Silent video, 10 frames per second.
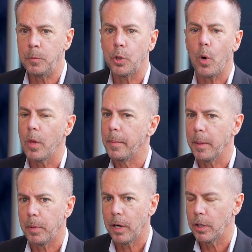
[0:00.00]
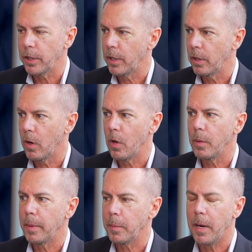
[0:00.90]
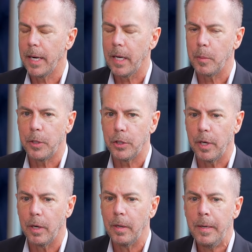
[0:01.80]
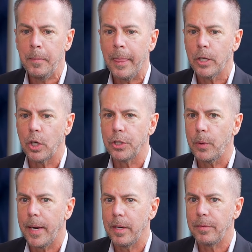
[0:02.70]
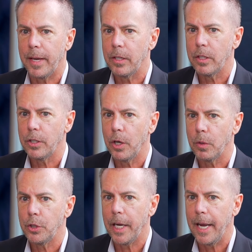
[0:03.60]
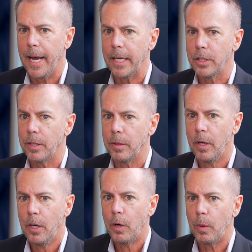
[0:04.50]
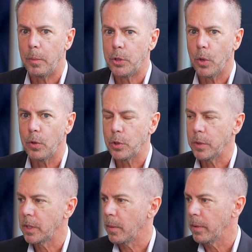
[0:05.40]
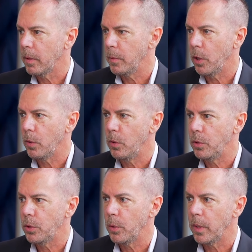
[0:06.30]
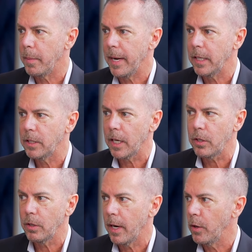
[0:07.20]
So all the big players are here, all the big mining companies are here. So it's a great event to, shake hands and rub shoulders with some of the, who's who in the mining sector.